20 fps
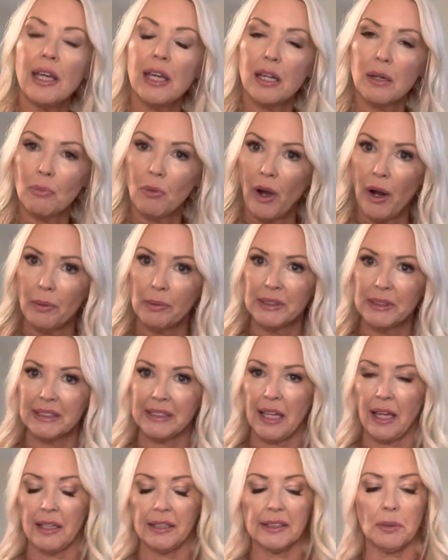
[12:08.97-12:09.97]
anymore. I was
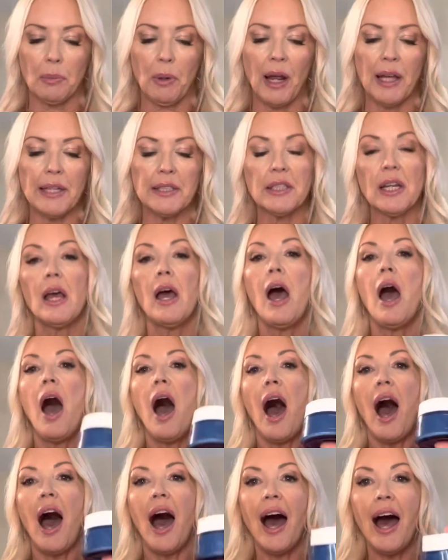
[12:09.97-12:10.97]
kind of surprised.
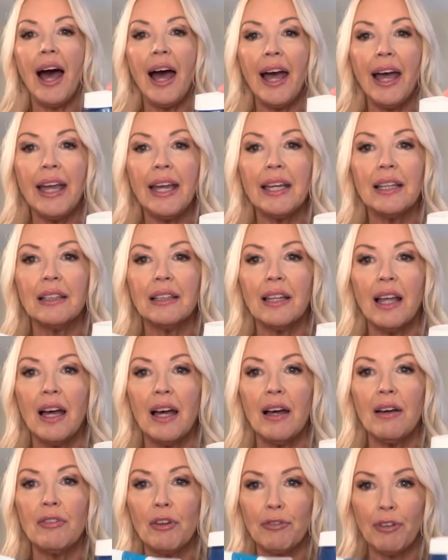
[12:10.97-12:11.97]
I
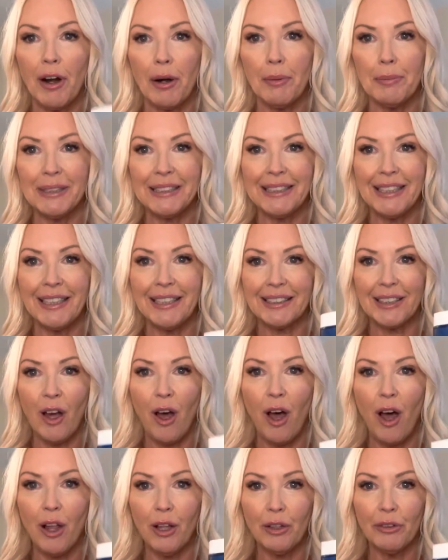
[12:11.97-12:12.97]
love the pharmacies
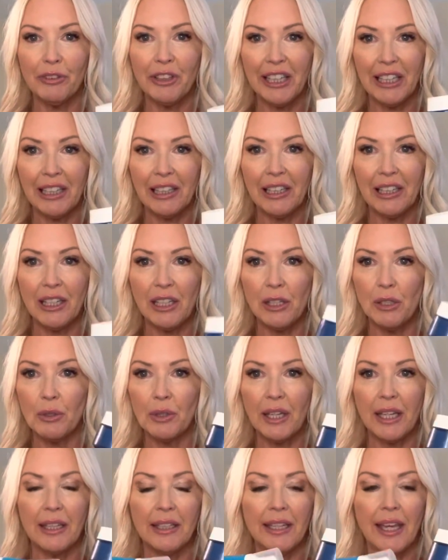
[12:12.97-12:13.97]
all over Italy. You
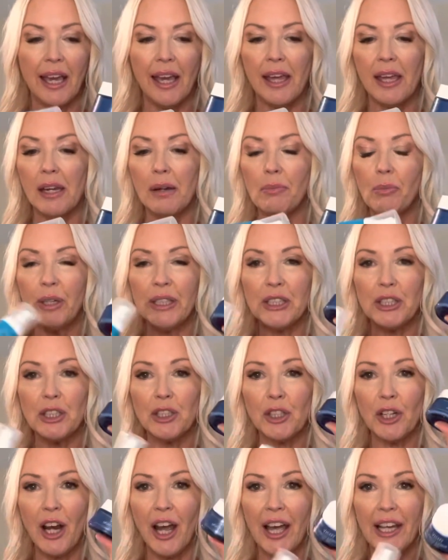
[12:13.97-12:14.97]
can get
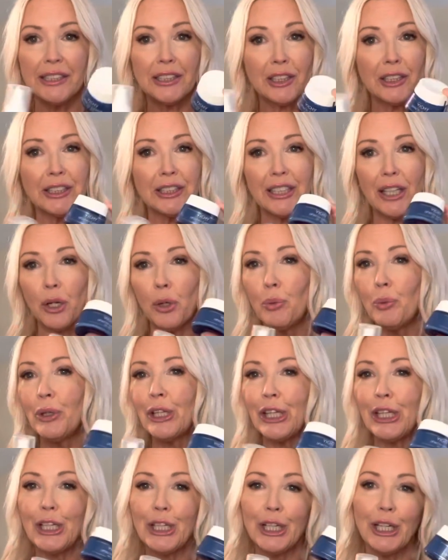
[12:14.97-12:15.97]
moisturizers that are
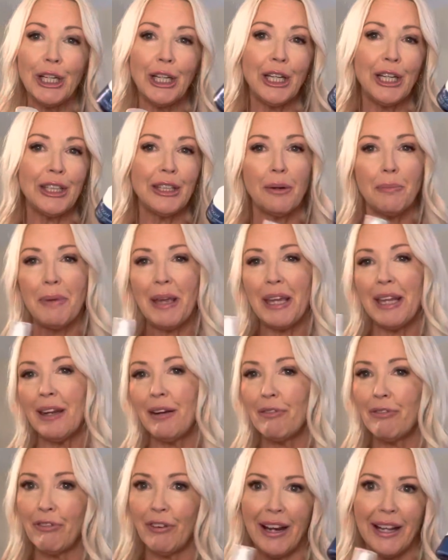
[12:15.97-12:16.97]
really good, and they're made
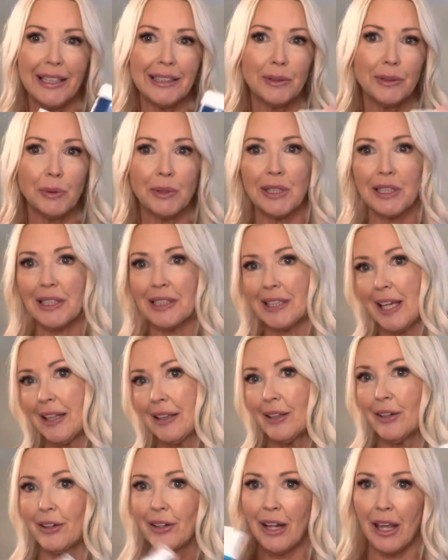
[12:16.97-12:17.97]
in France, which is
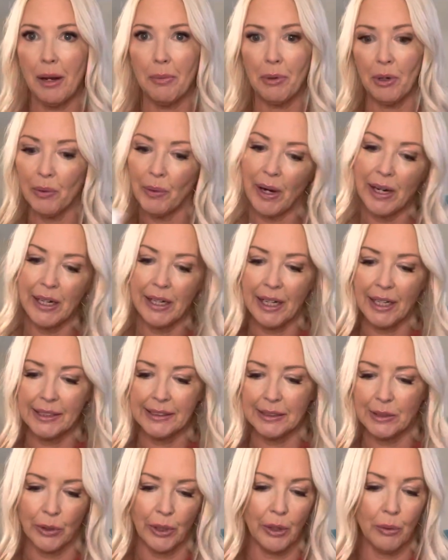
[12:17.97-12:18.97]
like their neighbor right
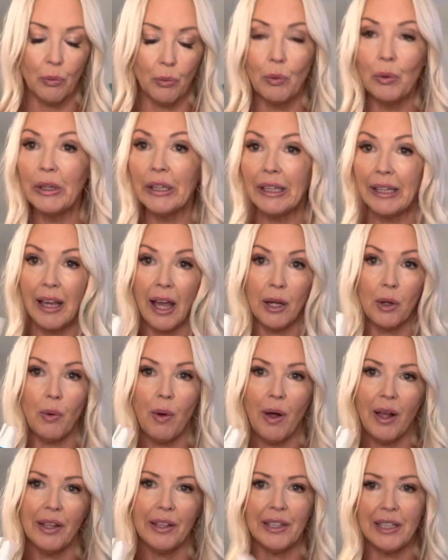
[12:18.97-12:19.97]
next door. Really high
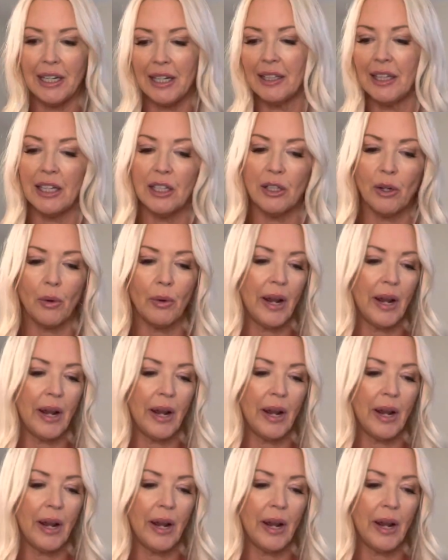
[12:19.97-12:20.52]
quality, and they don't